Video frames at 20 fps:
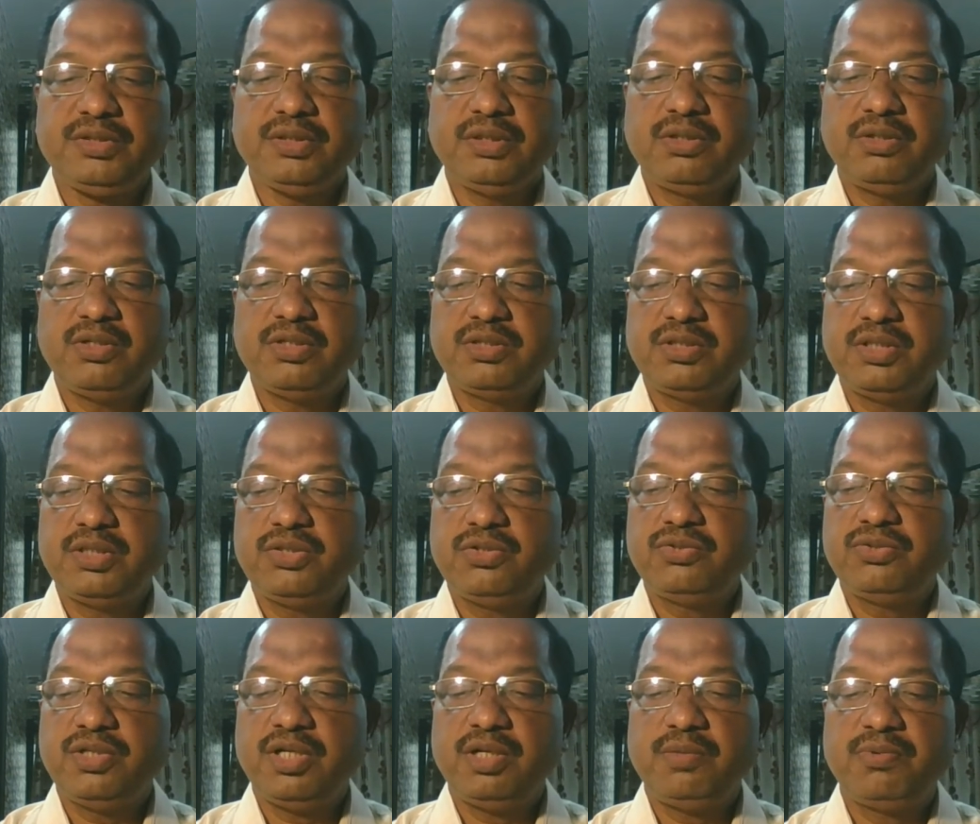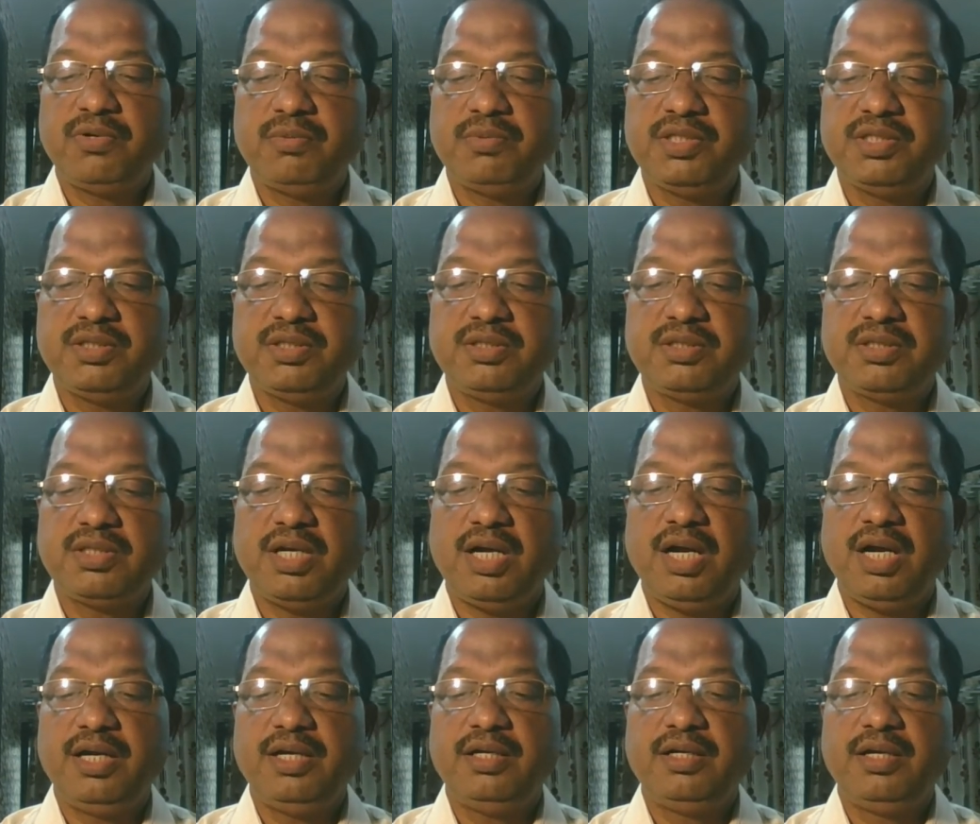constitutional provisions
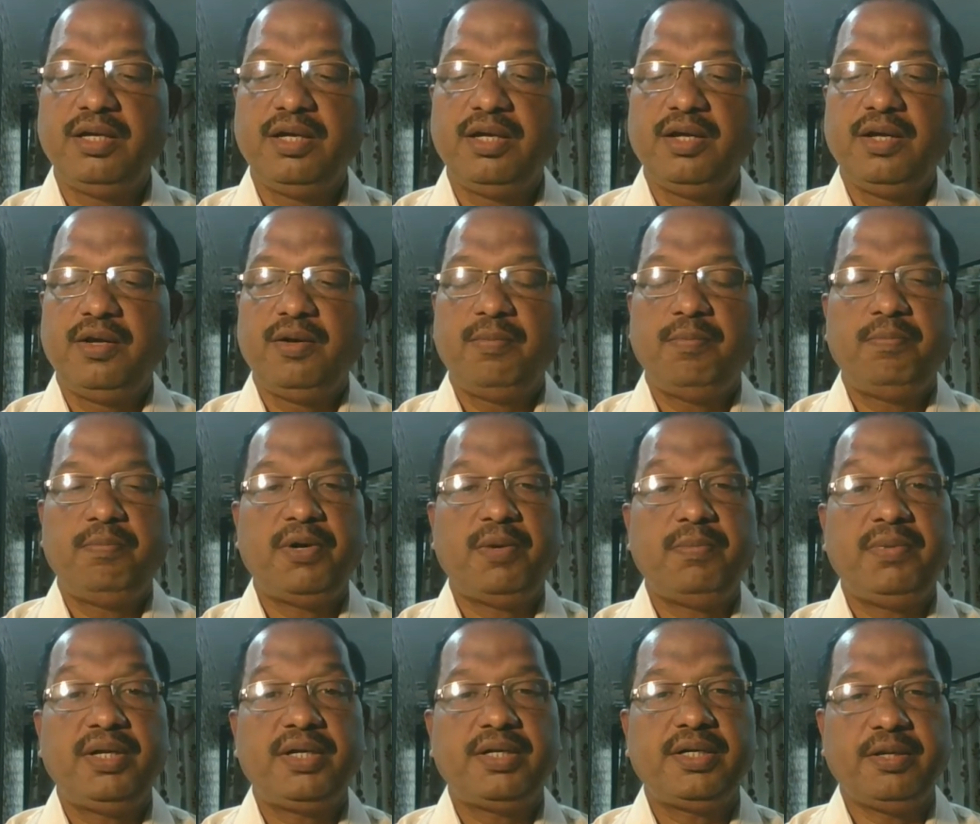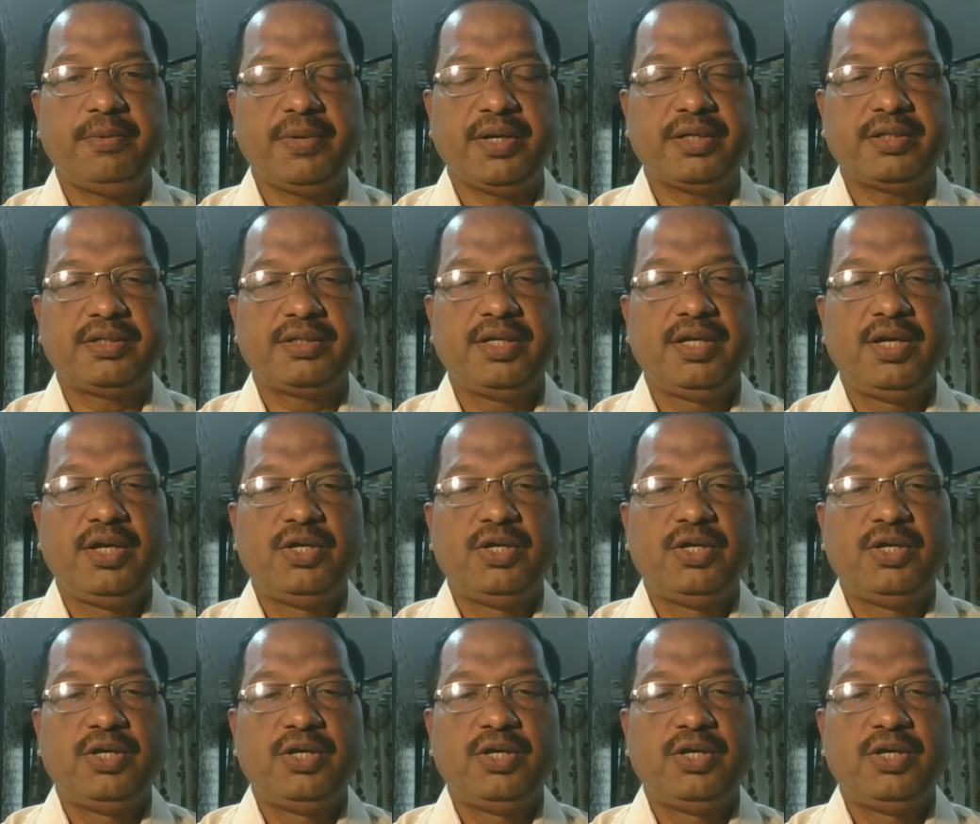and public debate.